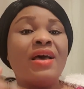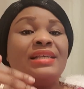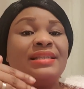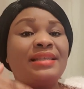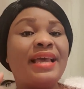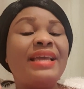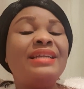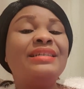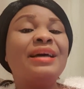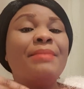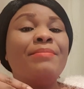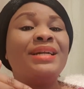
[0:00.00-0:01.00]
saying
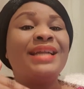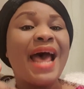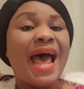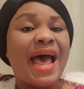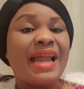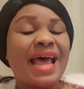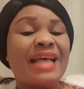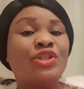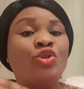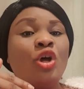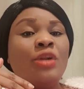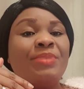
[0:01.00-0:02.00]
that dad has
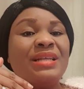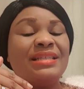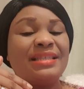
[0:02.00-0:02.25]
not been